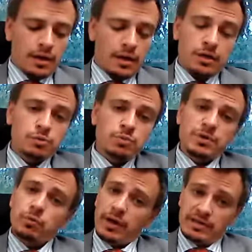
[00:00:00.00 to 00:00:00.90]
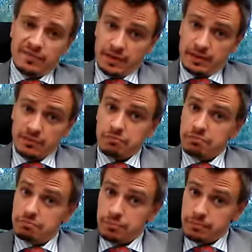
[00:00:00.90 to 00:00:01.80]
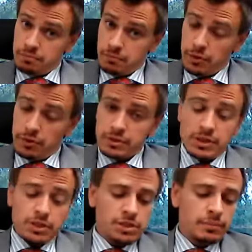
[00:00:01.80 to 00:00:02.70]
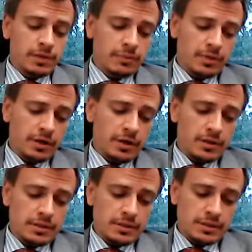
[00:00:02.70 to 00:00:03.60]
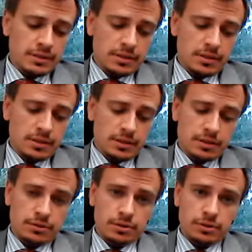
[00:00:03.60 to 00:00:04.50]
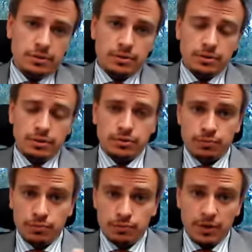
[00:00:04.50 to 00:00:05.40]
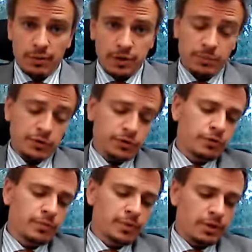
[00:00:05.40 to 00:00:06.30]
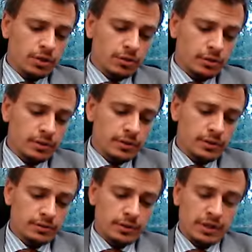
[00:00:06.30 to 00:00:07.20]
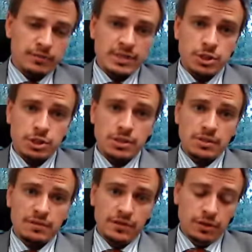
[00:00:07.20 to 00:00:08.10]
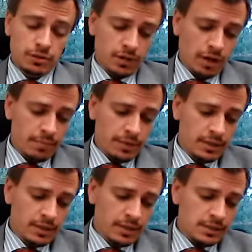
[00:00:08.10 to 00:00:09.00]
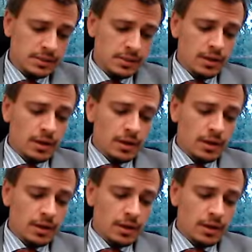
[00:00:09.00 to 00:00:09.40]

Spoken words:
and it would be quite effective, ostensibly, because it could look into public procurement, it could look into acquisitions of EU companies,